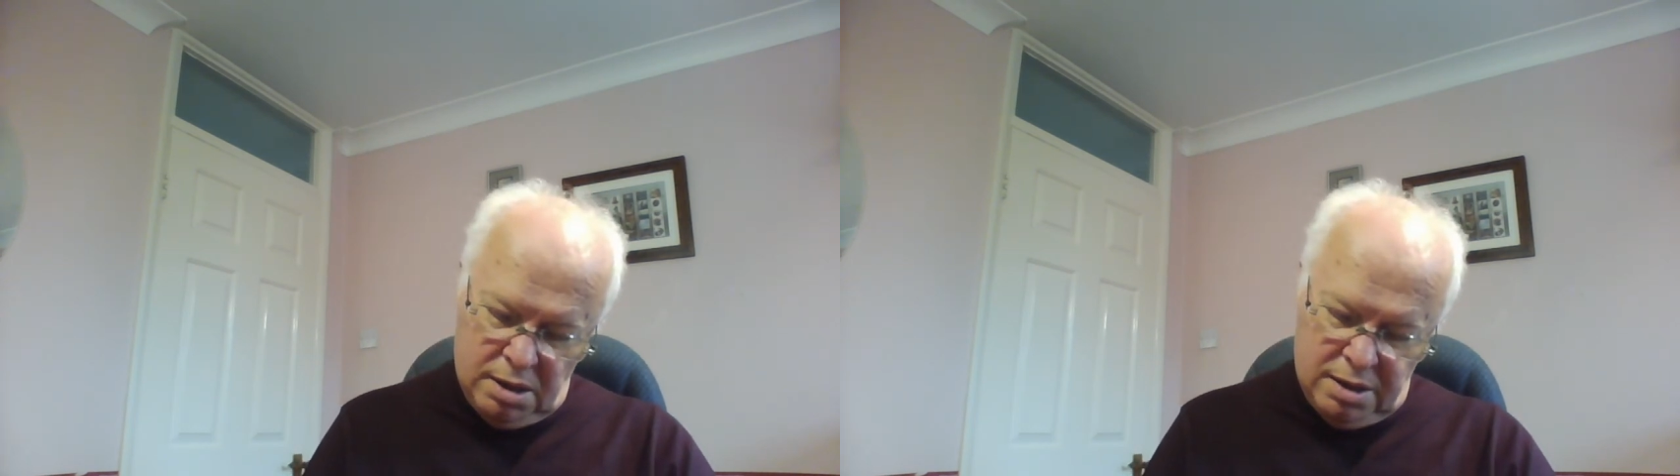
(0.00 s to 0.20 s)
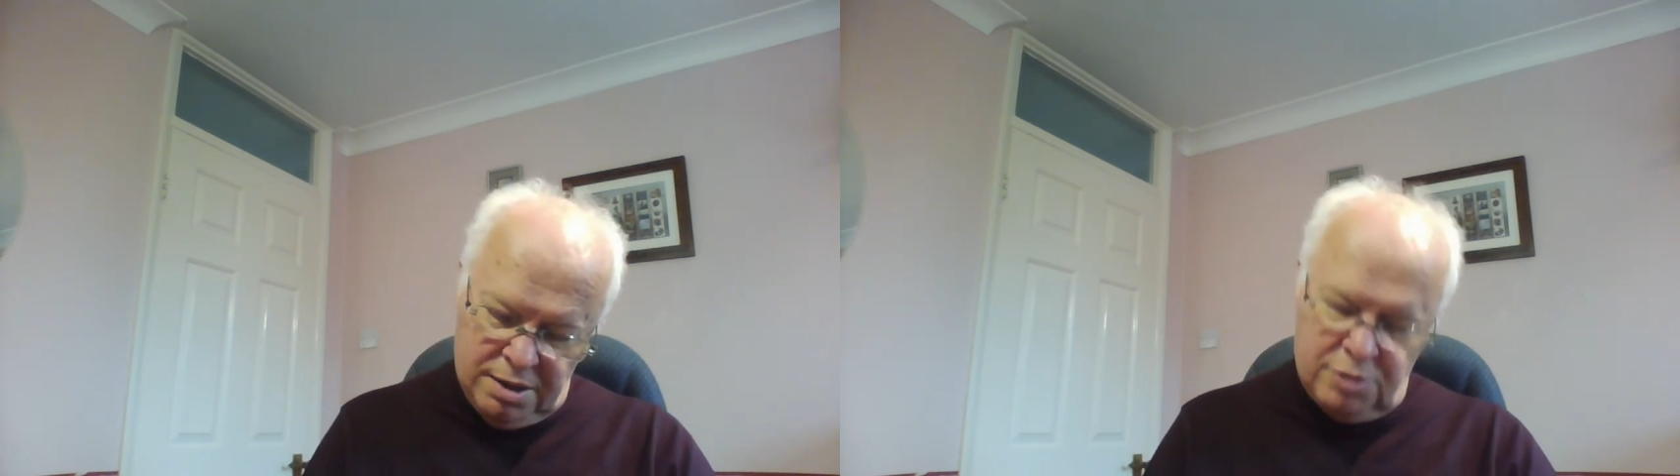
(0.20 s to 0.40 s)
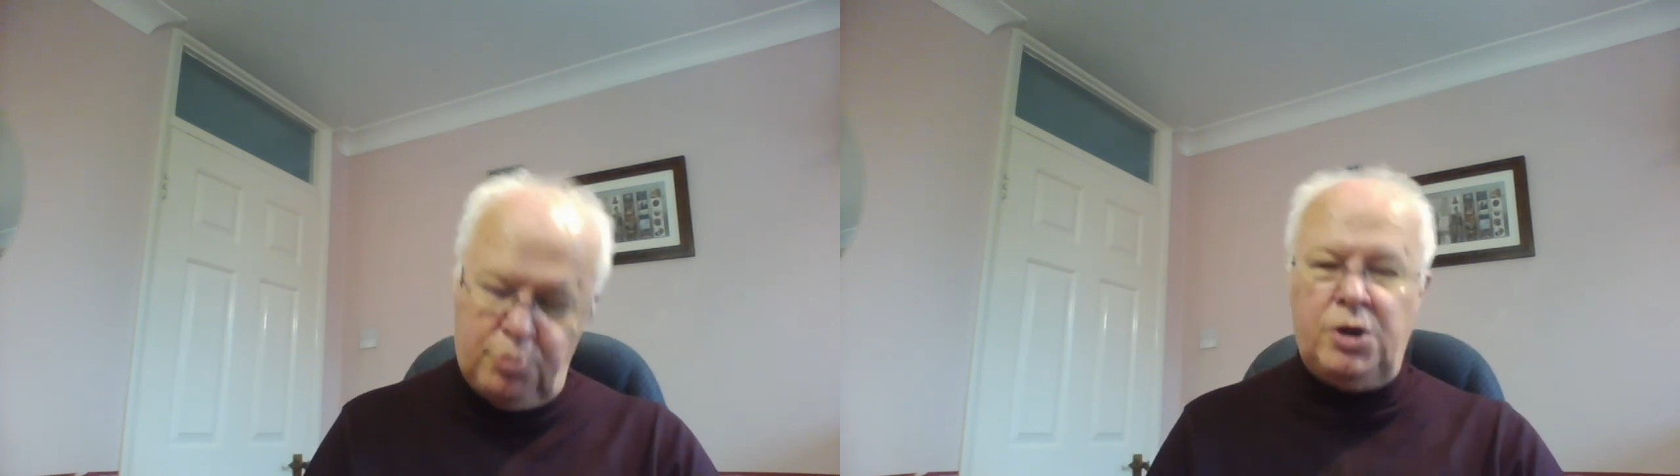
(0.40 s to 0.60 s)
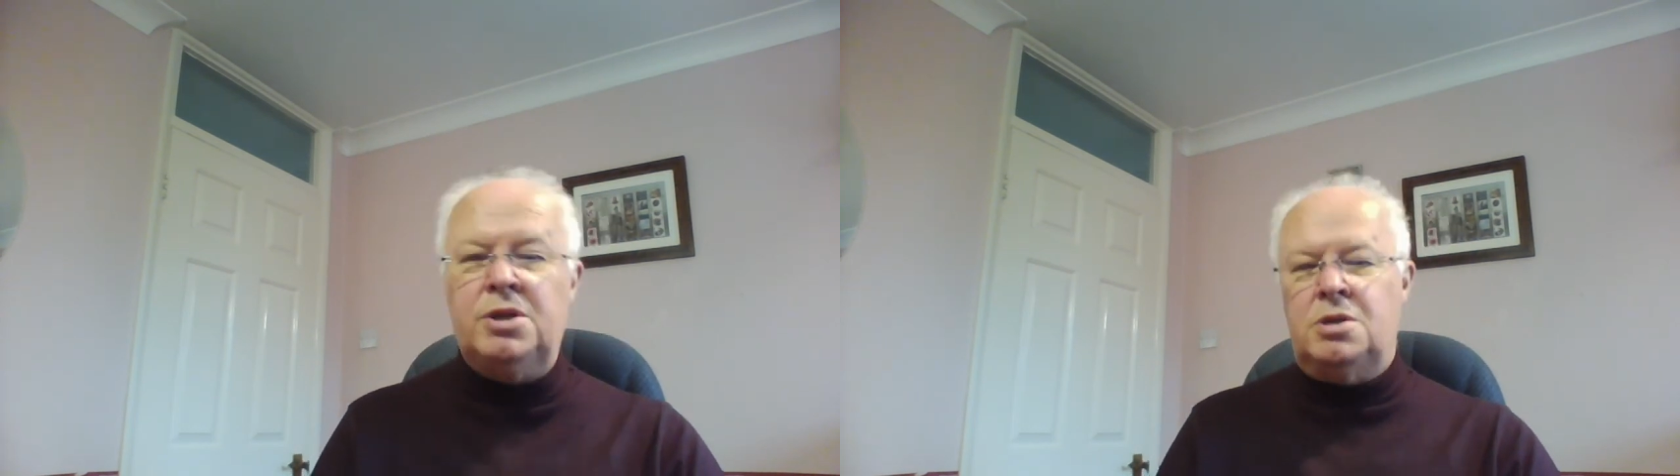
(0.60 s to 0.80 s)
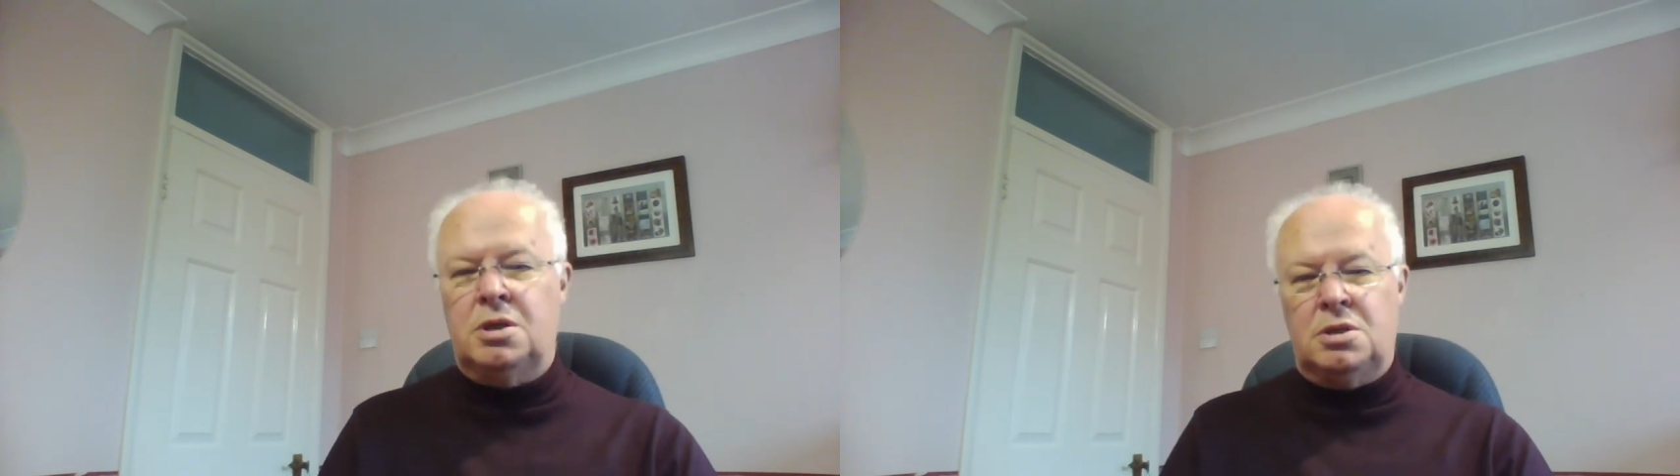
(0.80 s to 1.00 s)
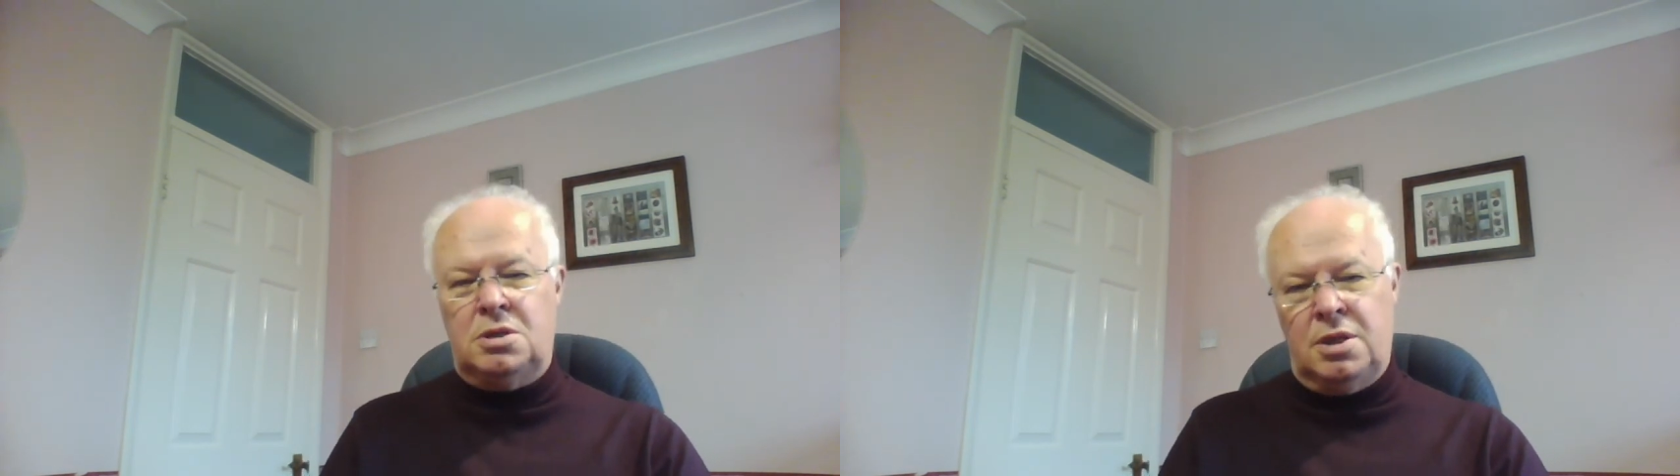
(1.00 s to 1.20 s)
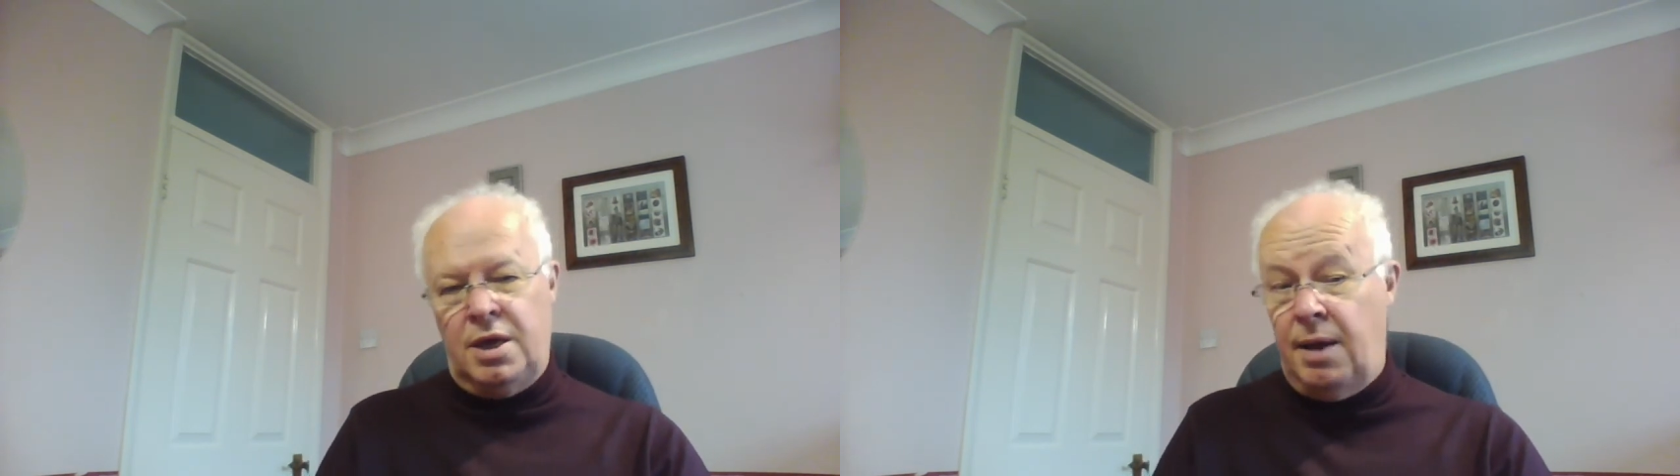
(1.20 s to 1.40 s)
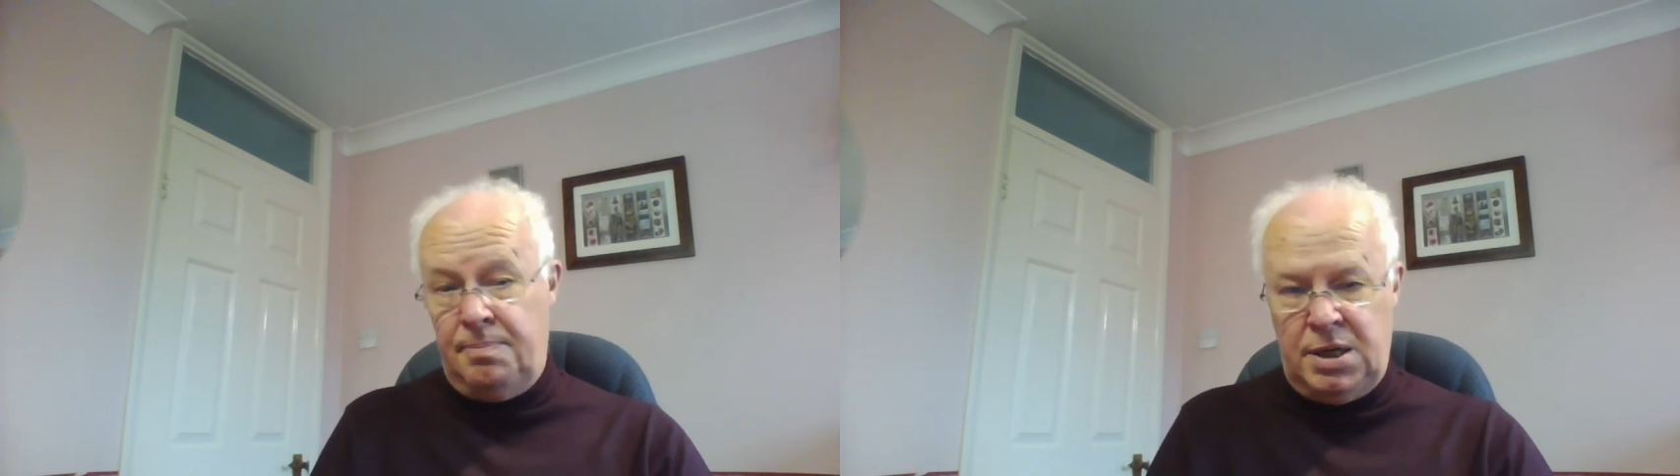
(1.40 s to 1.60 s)
this brings us to the
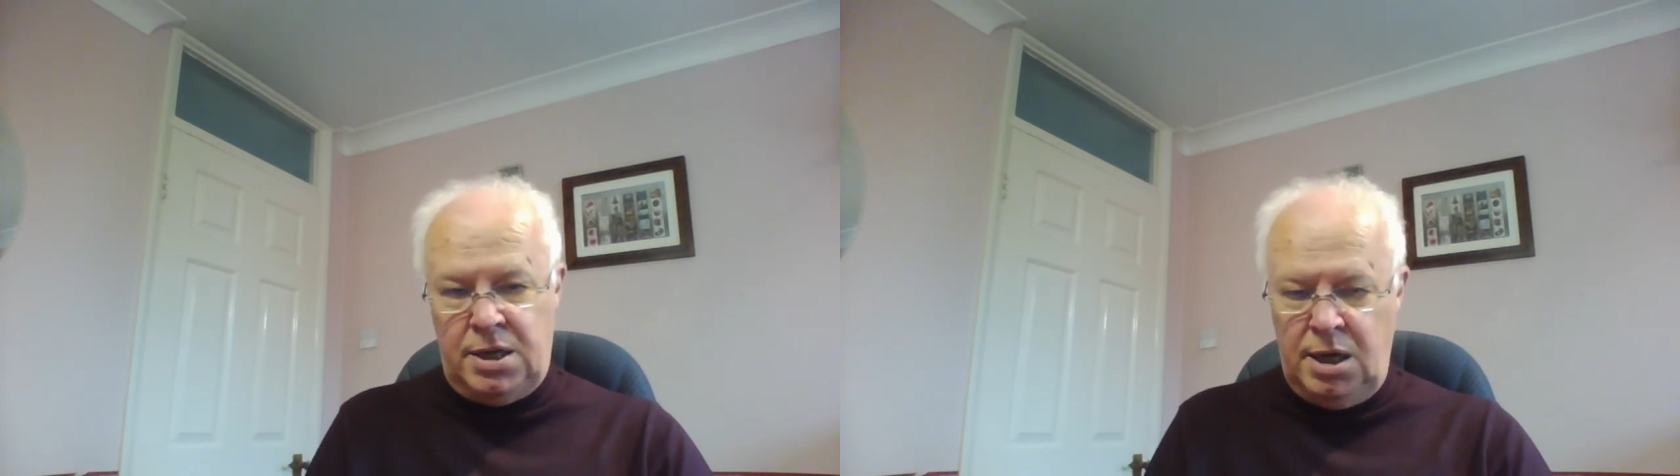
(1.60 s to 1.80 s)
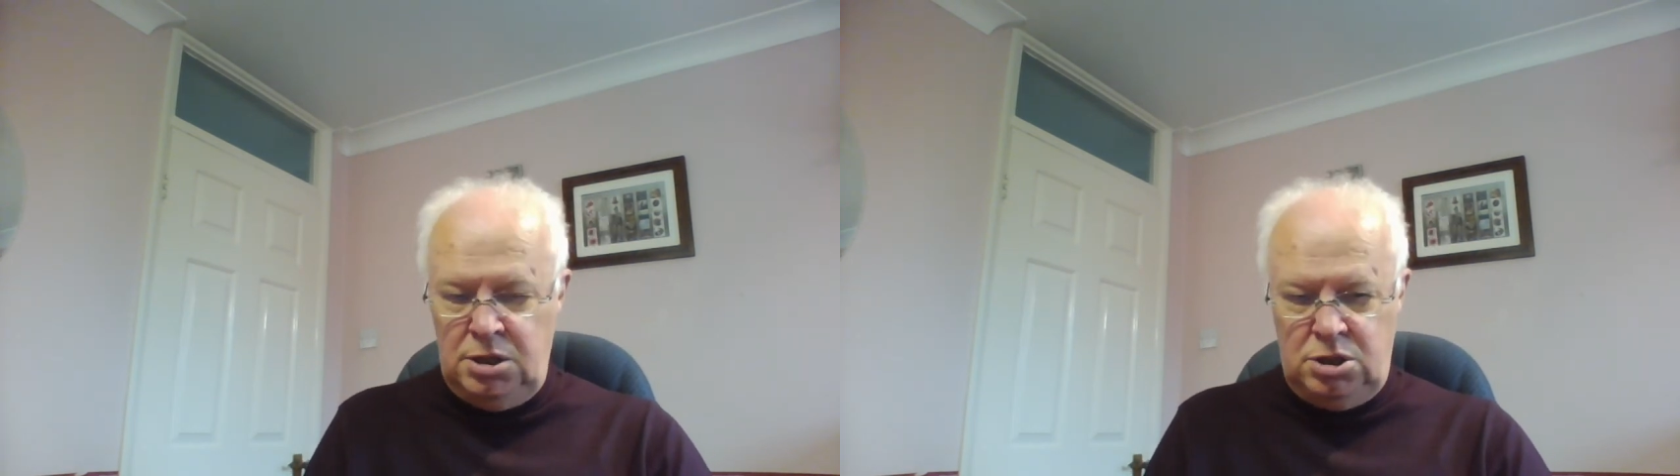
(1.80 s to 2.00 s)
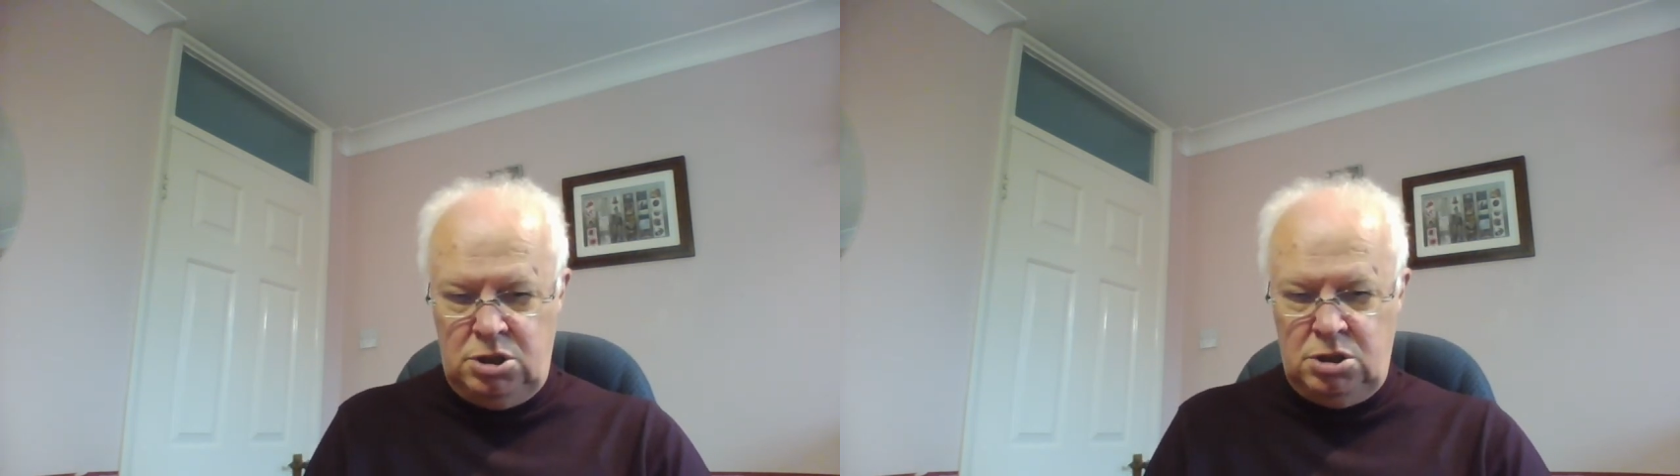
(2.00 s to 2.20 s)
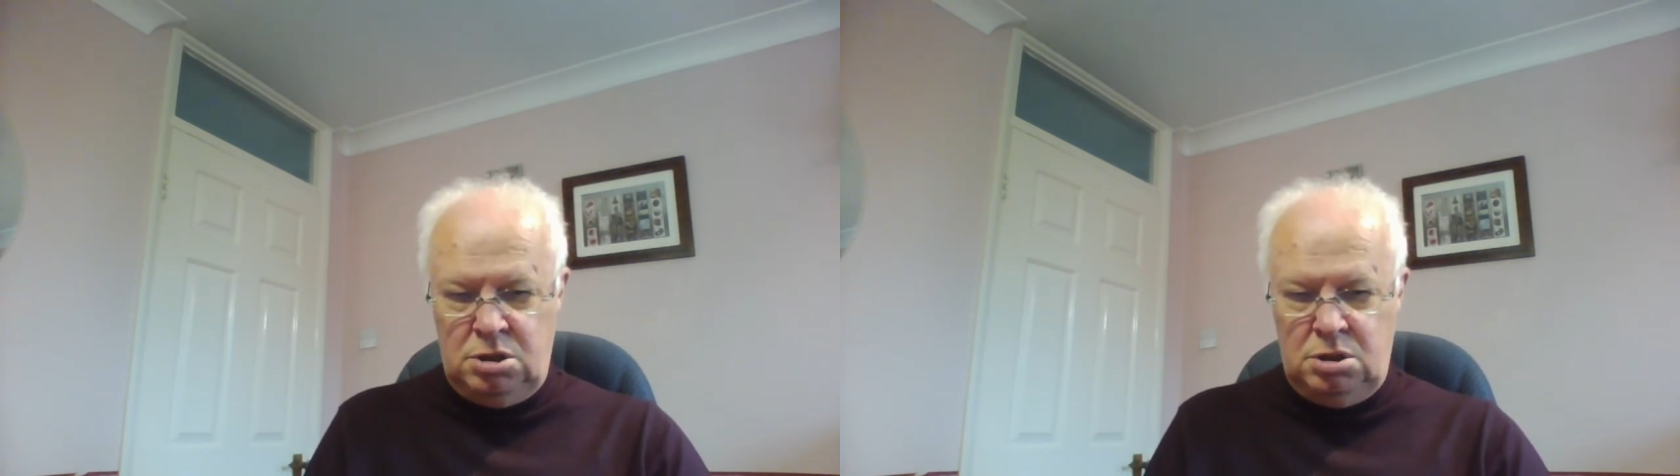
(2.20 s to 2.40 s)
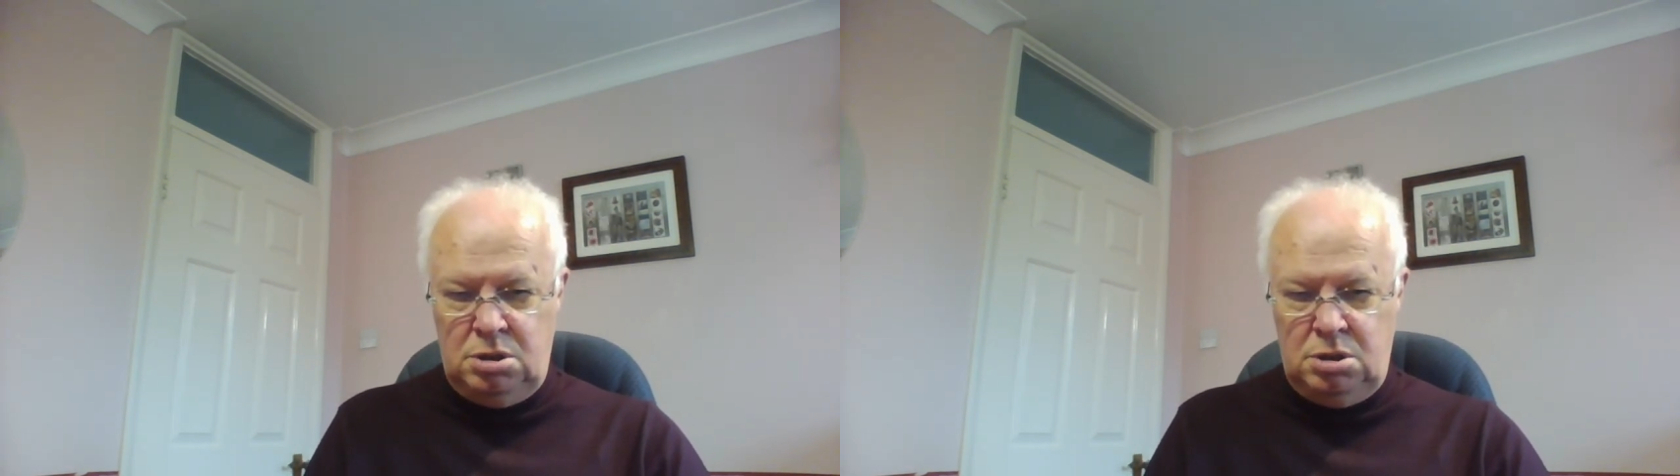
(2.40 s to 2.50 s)
application.